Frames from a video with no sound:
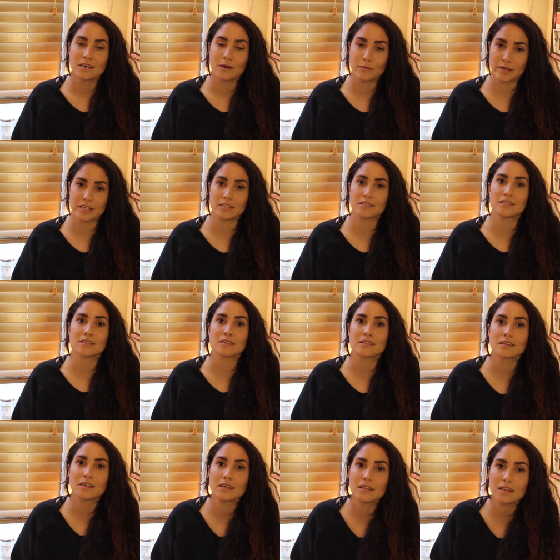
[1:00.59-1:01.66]
amazing.
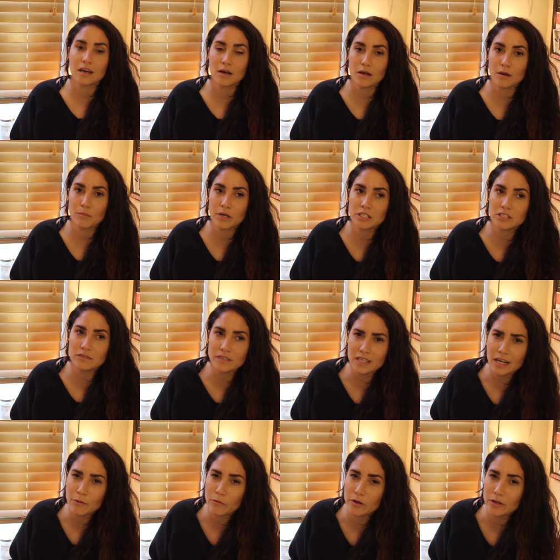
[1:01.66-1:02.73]
A bunch of it
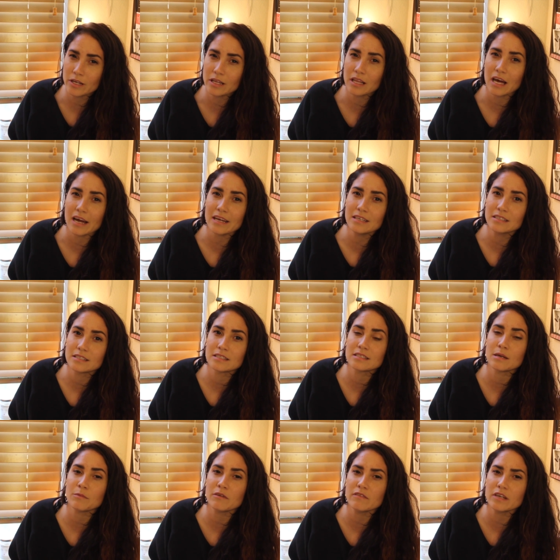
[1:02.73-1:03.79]
I really liked.
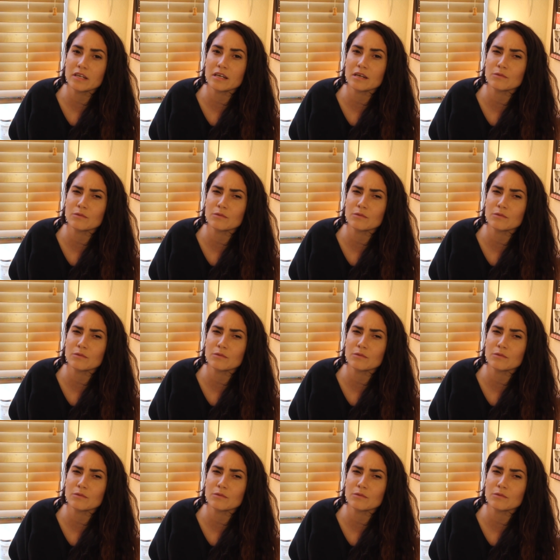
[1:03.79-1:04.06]
Some of it